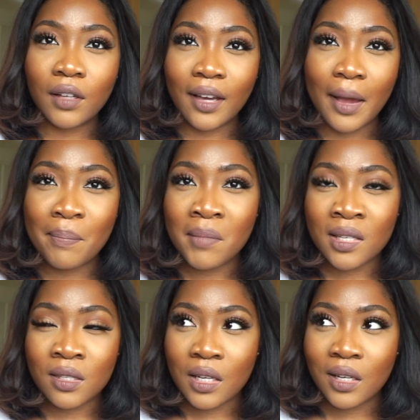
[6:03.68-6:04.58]
like I'm
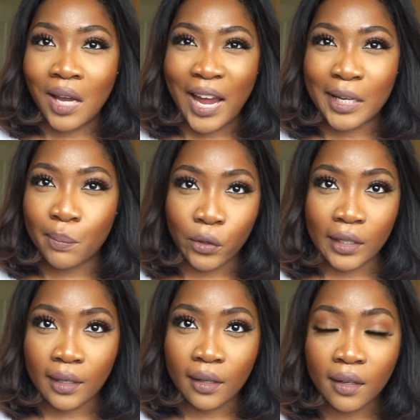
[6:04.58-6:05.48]
missing
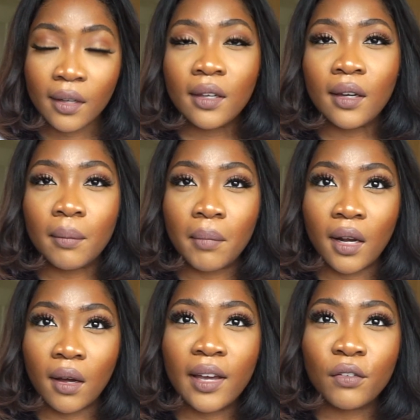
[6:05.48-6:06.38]
anybody in my
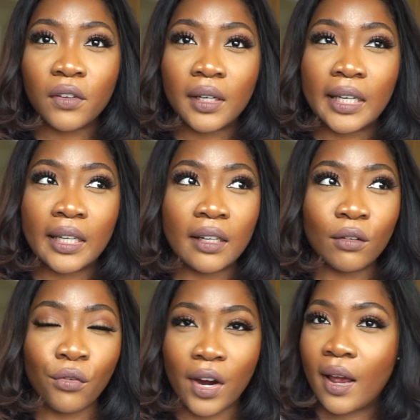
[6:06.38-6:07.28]
life, like,
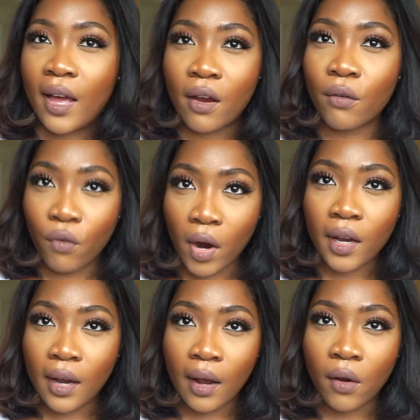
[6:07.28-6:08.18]
right
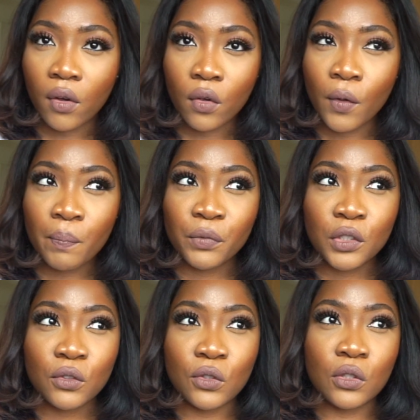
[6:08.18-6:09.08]
now.
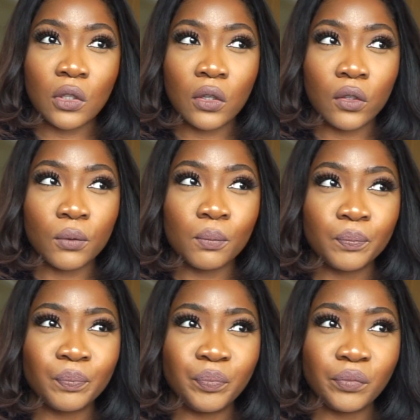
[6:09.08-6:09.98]
So
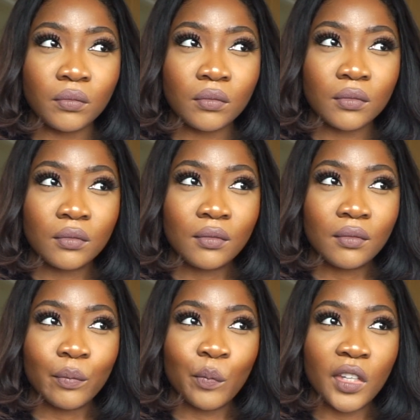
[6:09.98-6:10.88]

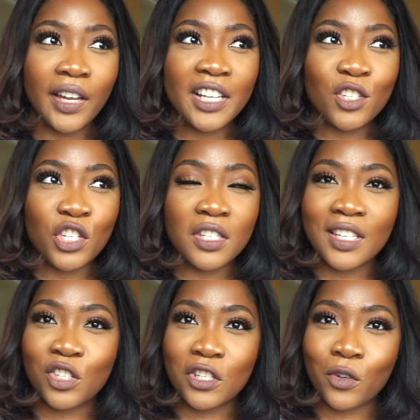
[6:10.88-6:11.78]
it's
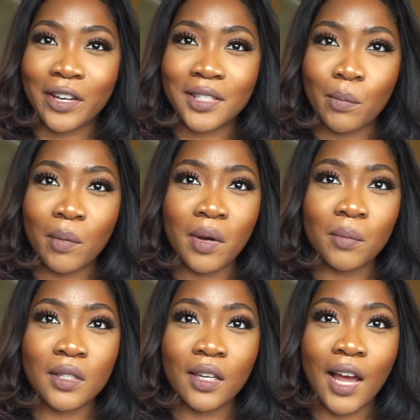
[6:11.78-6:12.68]
just crazy. And my
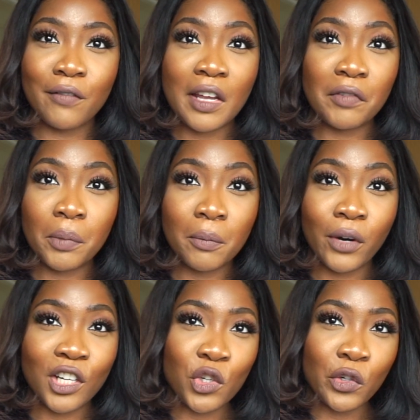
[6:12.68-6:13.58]
mom's like, I've never put
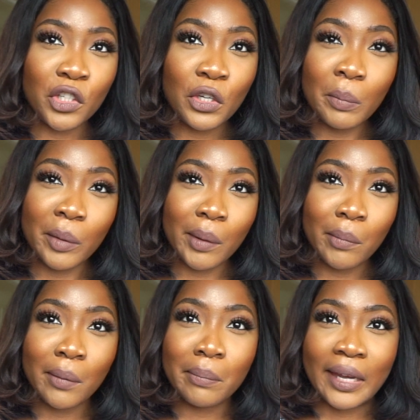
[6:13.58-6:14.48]
pressure on you, but my
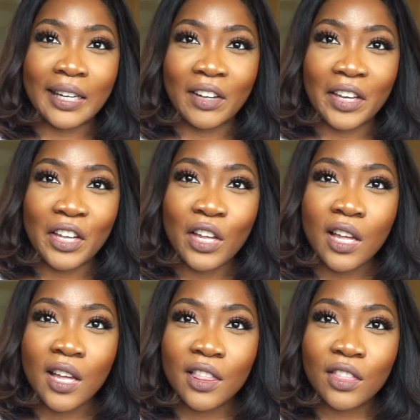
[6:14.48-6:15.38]
mom made like
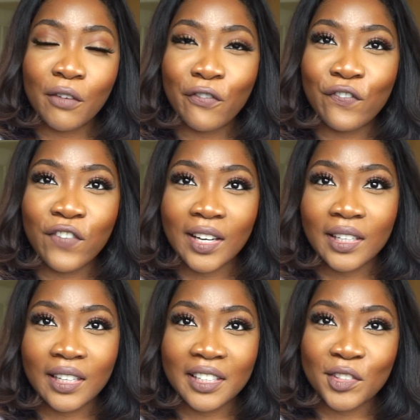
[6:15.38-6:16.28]
the
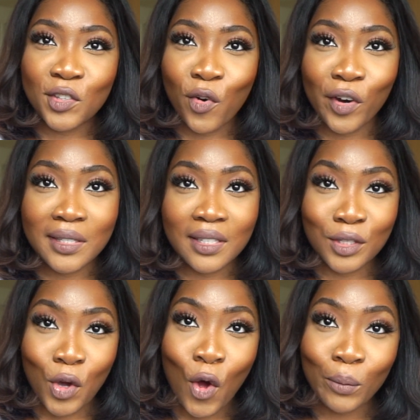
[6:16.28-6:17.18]
funniest,
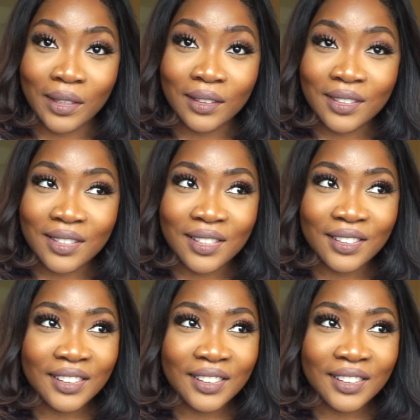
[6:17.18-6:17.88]
craziest comment,